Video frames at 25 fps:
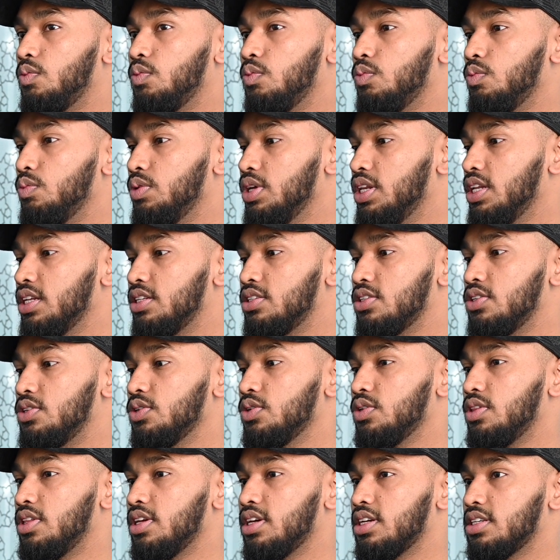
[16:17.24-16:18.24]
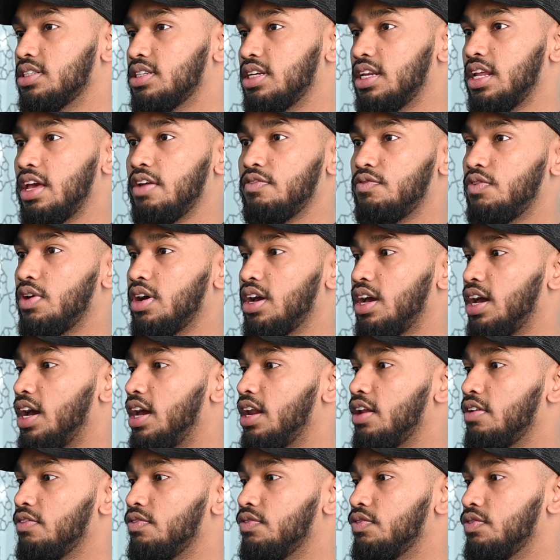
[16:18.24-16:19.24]
we need to do this and everyone
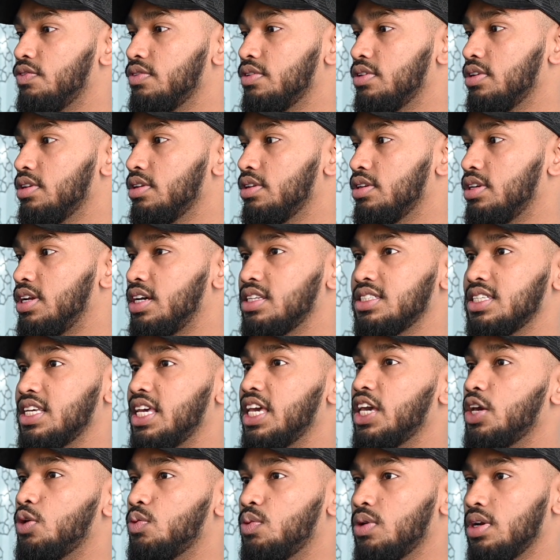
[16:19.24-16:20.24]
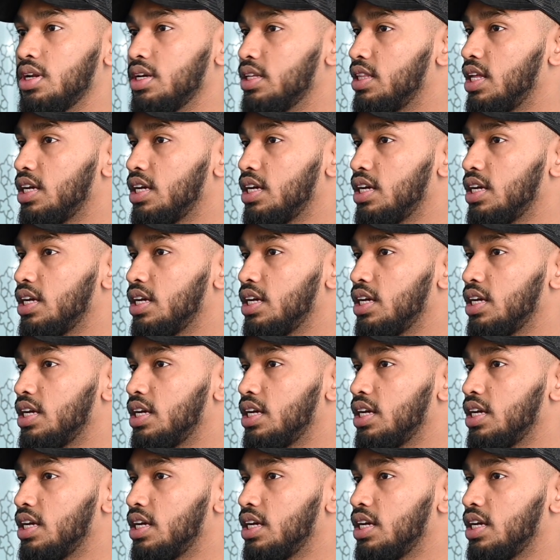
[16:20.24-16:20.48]
kind of does it equally.